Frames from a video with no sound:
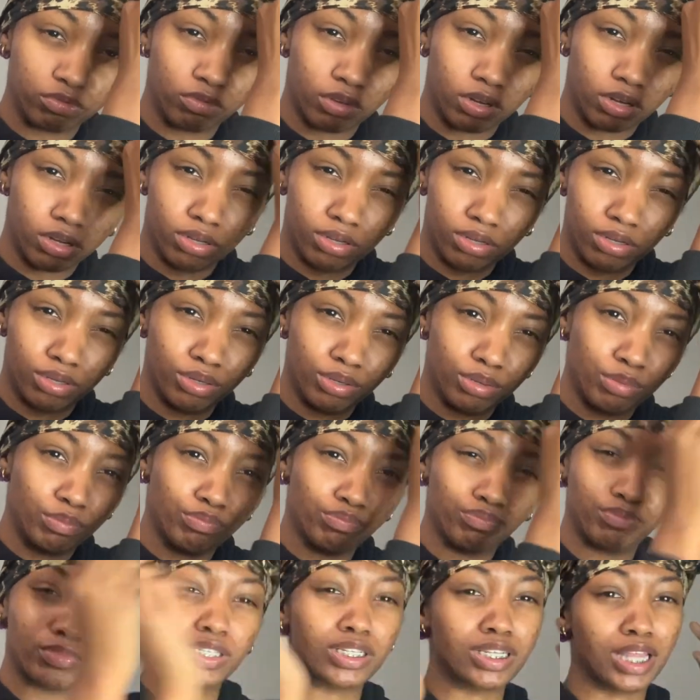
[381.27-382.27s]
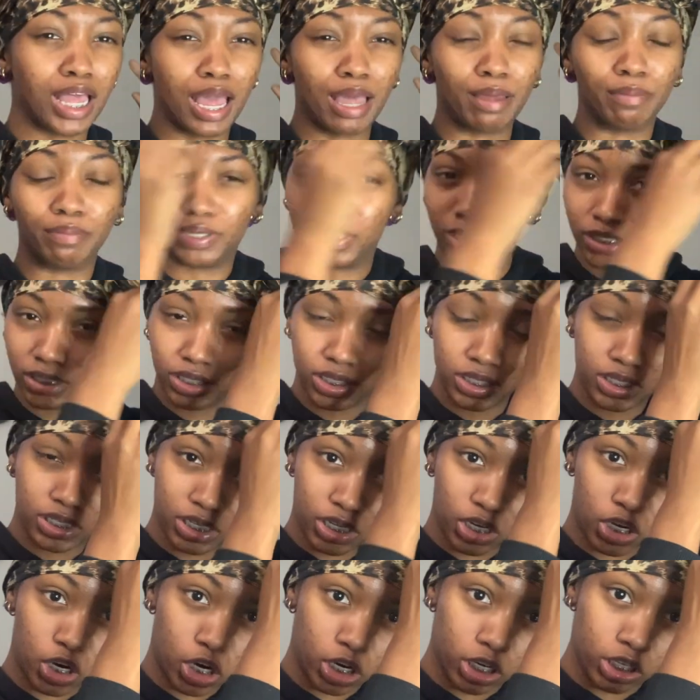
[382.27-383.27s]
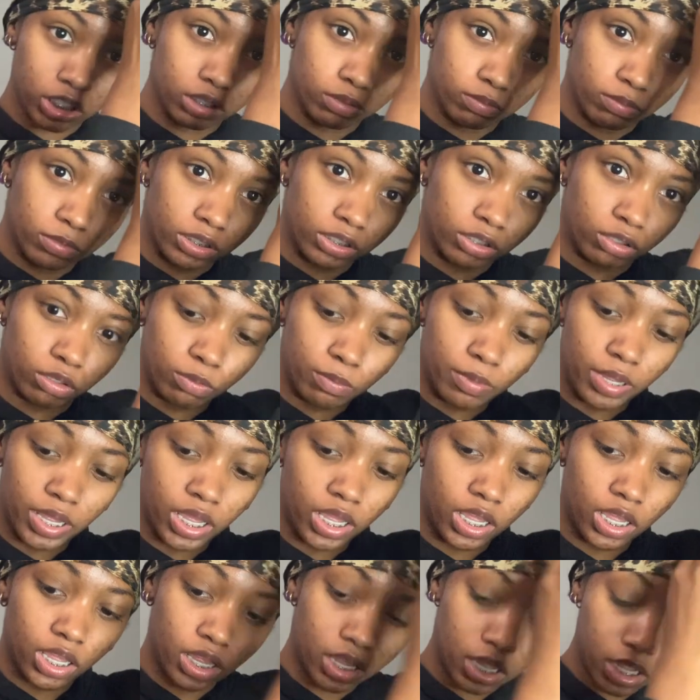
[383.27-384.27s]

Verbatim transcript: um side pieces and curl them a little bit